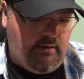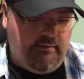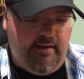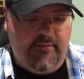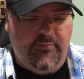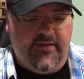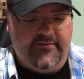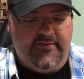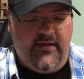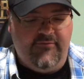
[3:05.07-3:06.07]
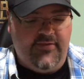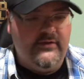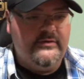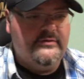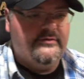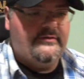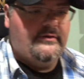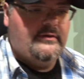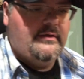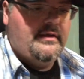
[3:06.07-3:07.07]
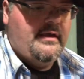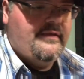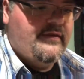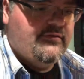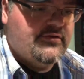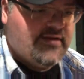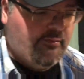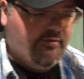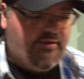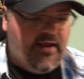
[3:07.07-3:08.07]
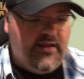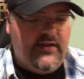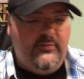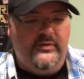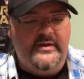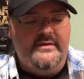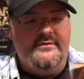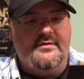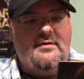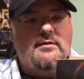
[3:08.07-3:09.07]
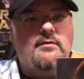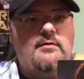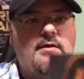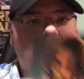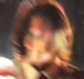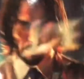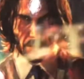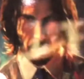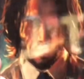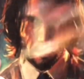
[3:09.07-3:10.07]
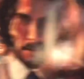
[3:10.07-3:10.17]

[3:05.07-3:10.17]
All right, plastic off of those. These are double-sided, I believe. So here's John